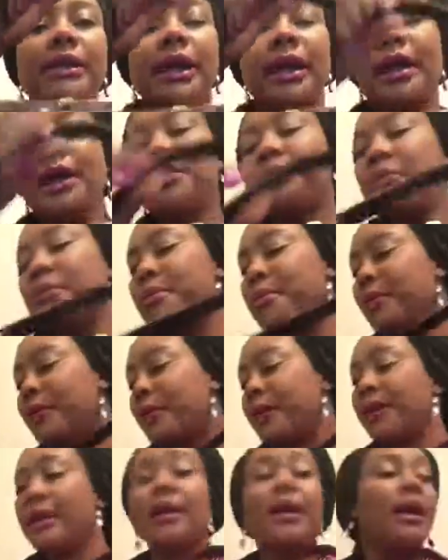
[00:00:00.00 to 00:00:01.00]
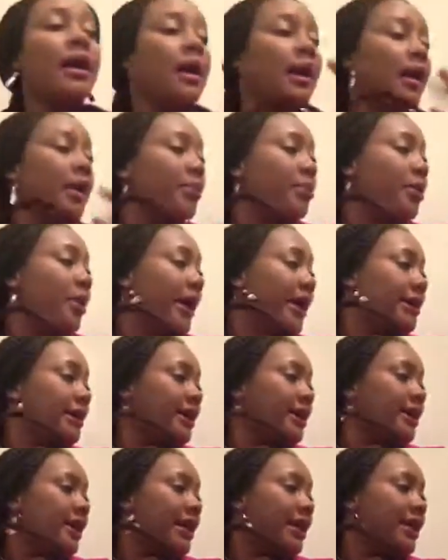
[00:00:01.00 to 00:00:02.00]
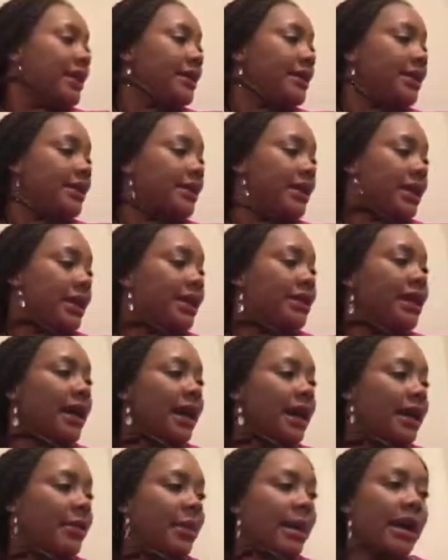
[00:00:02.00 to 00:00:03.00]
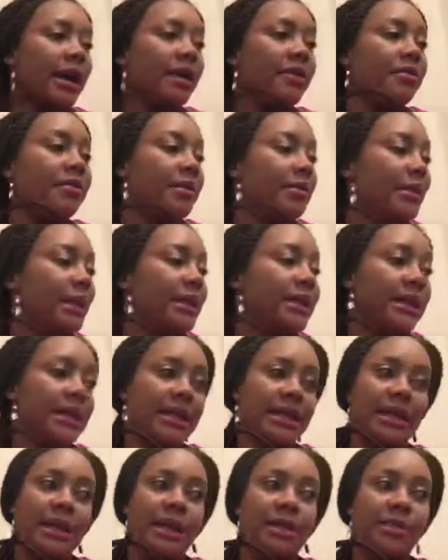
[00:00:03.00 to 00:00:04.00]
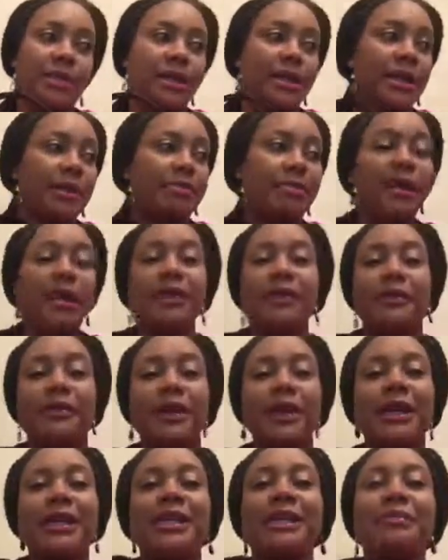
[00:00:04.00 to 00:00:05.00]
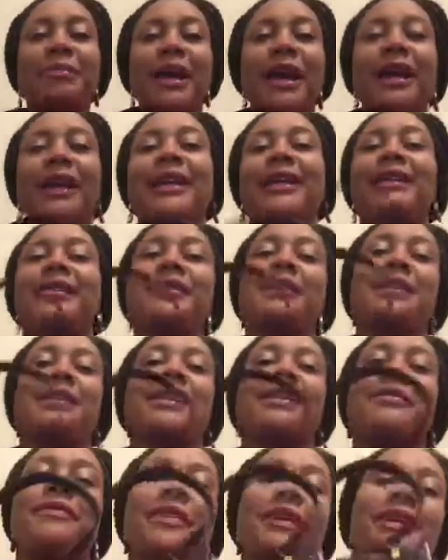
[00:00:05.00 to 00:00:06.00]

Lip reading: I can't remember the prices unless it's got a tag, but I can't remember exactly how much I paid for each bag because I've